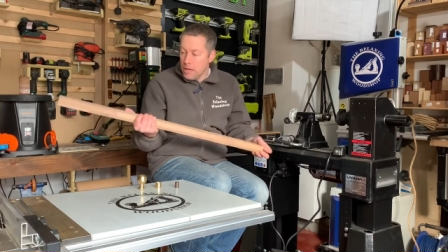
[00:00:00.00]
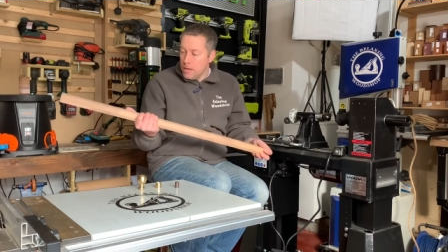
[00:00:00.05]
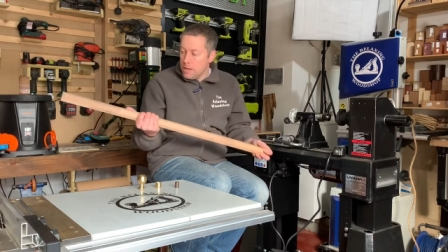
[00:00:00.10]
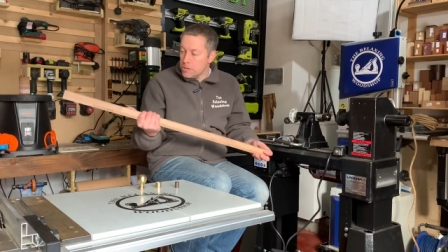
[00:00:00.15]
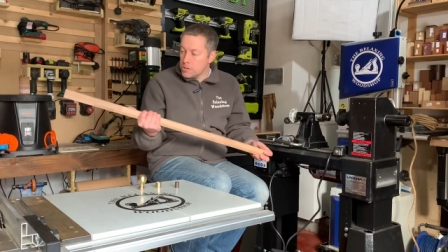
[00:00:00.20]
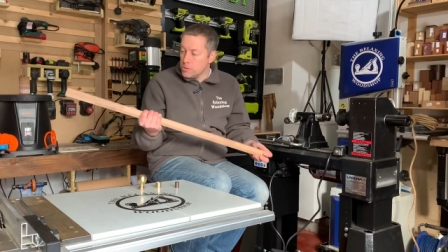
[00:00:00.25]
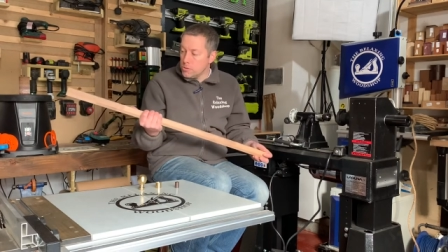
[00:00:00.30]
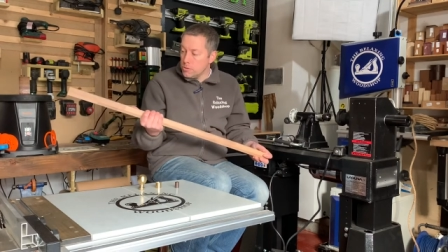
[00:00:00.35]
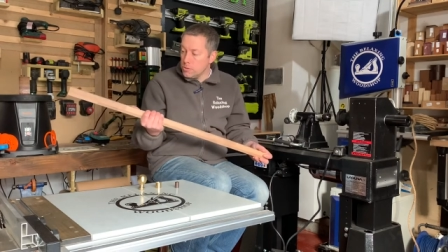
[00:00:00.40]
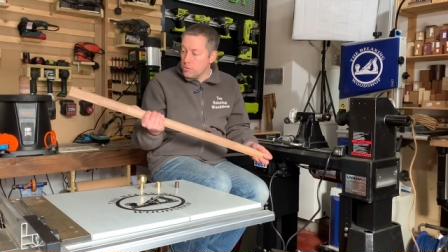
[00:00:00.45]

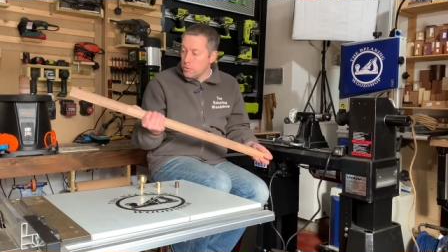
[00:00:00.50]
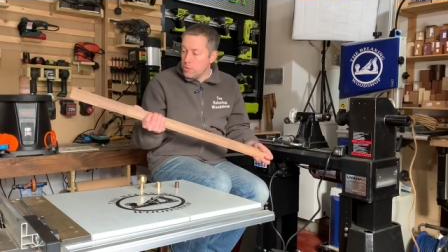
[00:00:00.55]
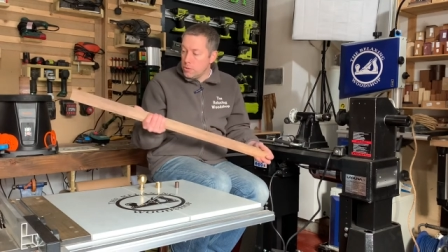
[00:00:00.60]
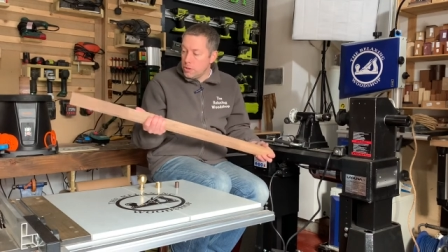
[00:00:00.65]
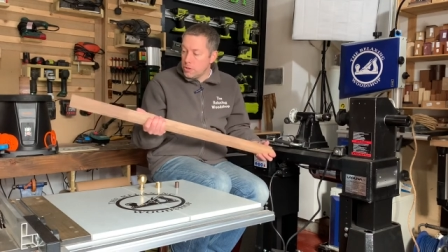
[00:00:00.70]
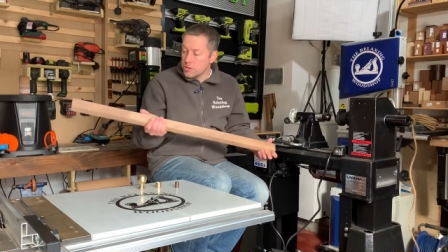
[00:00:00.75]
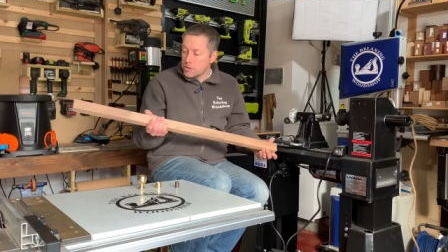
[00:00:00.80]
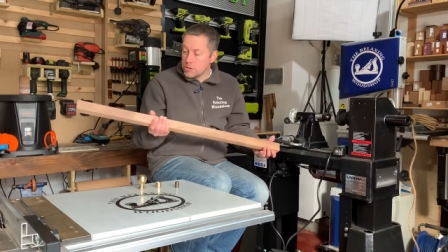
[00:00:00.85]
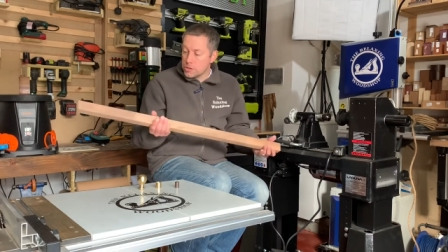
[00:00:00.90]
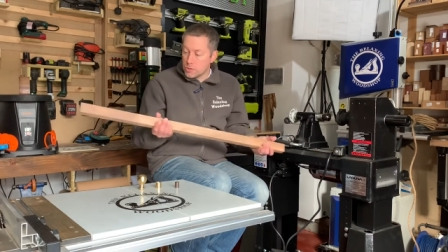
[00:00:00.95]
so there
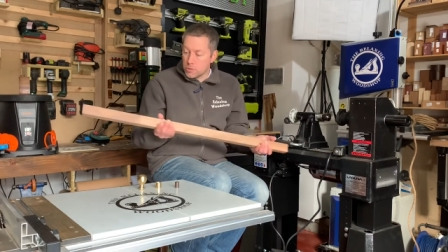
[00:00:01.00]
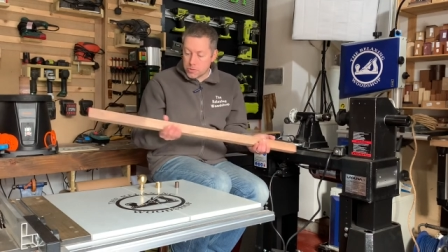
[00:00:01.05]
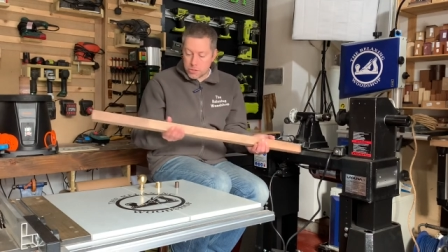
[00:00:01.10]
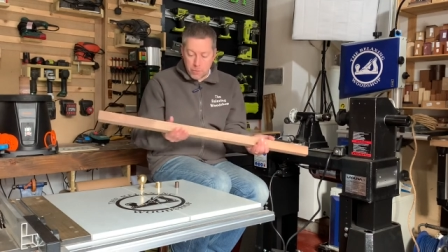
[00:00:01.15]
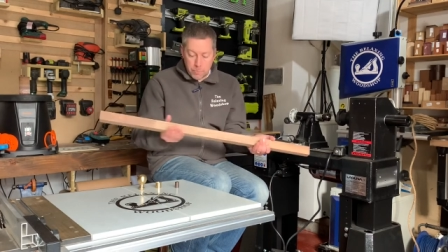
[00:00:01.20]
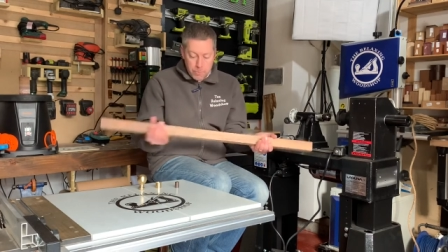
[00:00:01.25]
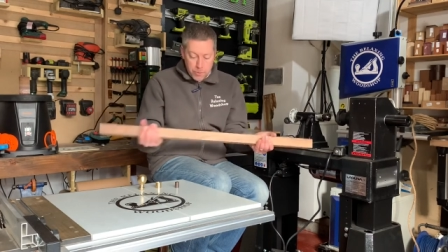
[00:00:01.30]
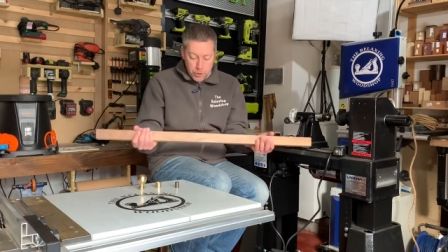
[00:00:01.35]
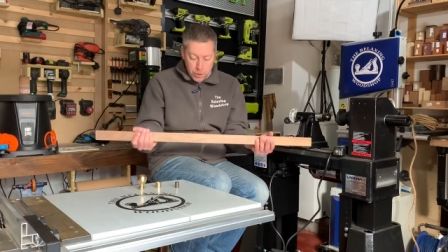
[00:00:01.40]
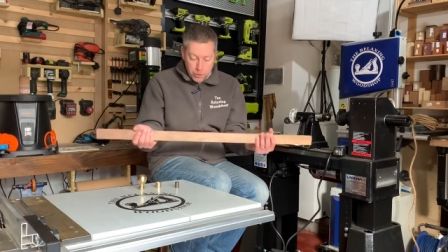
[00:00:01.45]
was, so it's a
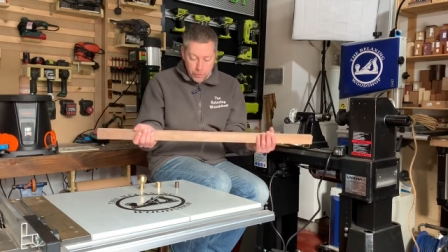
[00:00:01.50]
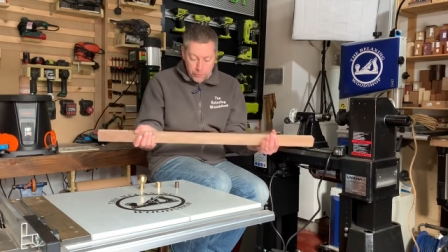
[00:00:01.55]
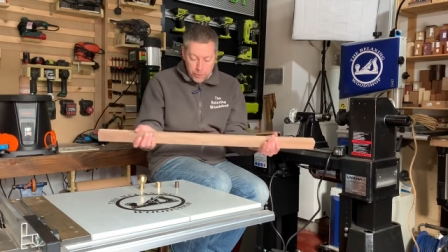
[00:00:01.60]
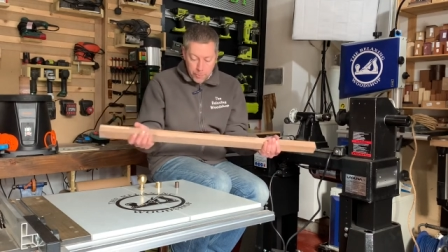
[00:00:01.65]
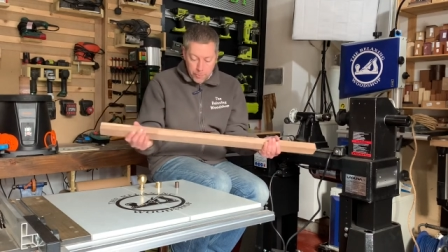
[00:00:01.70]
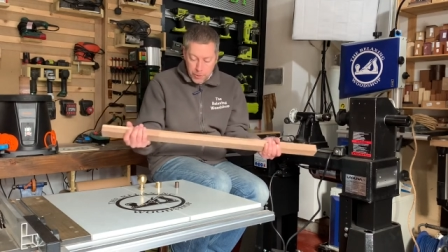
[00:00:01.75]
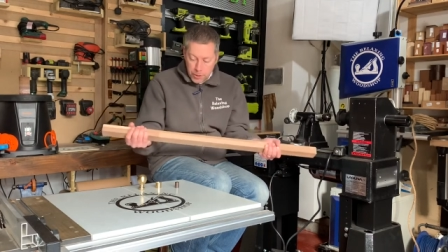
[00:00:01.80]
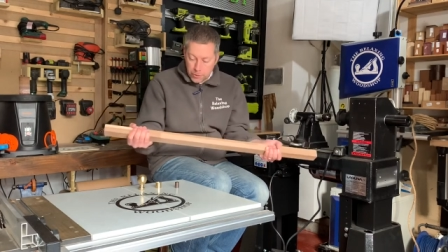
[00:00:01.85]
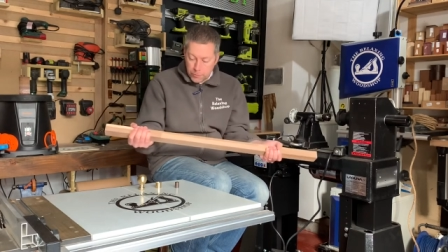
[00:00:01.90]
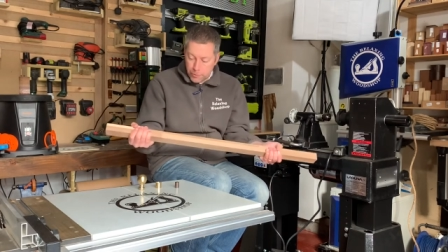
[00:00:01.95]
beautiful,
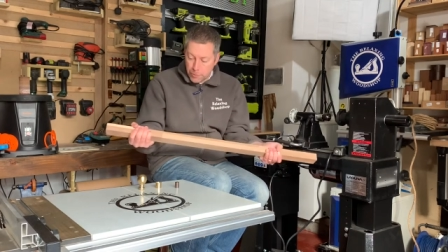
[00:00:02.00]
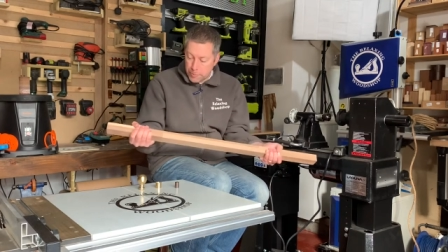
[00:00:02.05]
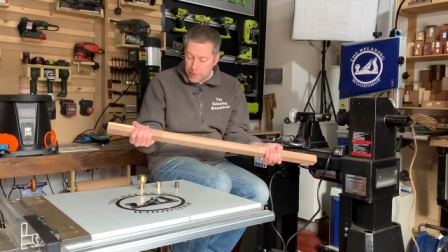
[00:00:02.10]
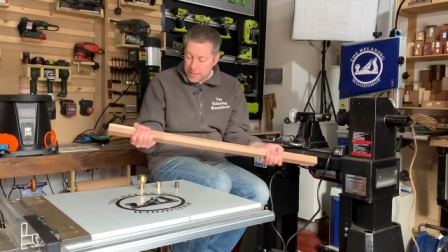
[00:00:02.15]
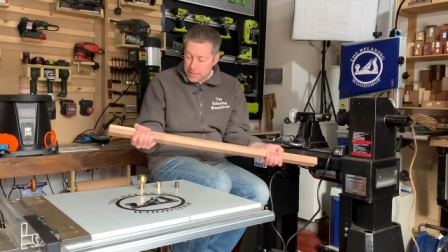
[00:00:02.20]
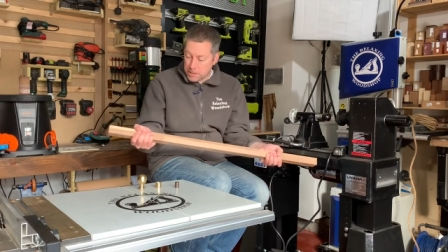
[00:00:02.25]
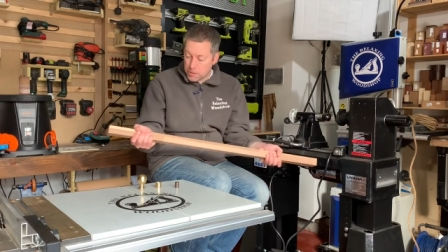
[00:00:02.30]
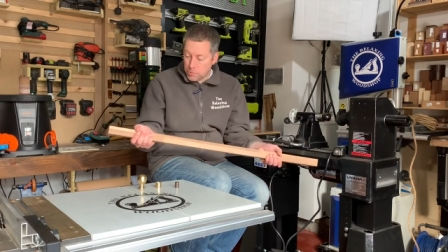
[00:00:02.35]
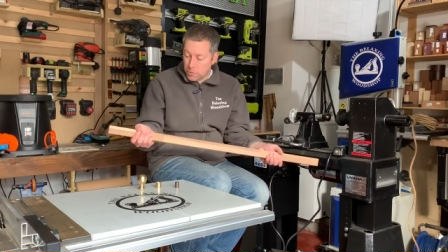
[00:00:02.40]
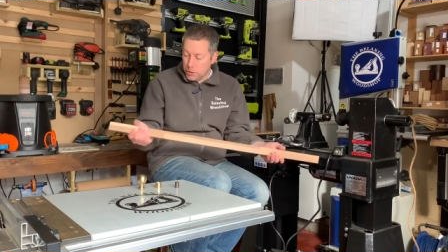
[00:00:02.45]
beautiful
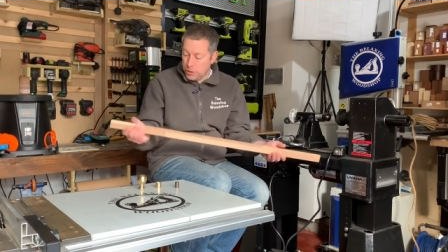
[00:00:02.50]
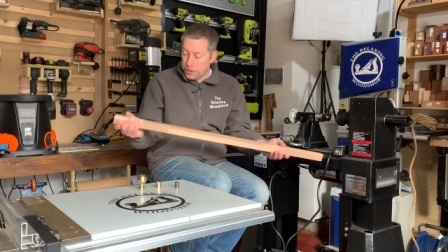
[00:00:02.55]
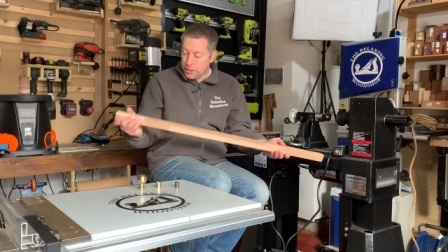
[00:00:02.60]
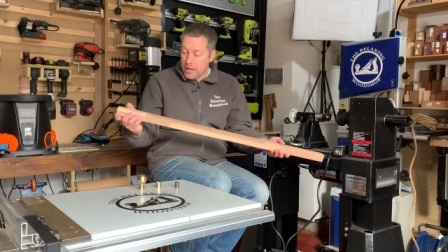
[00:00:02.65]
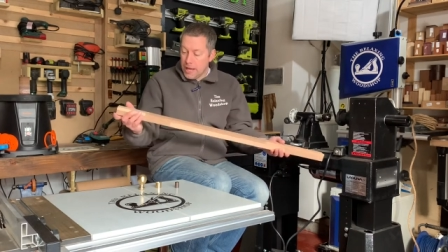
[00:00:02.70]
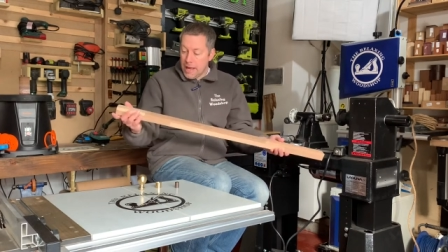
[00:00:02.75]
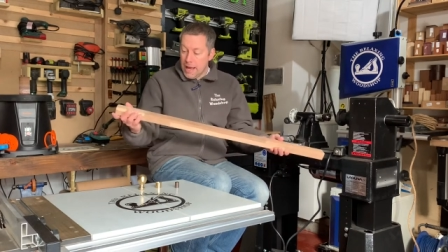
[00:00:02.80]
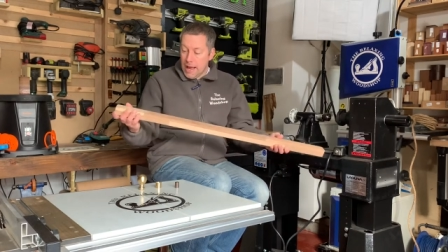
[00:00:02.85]
piece of wood.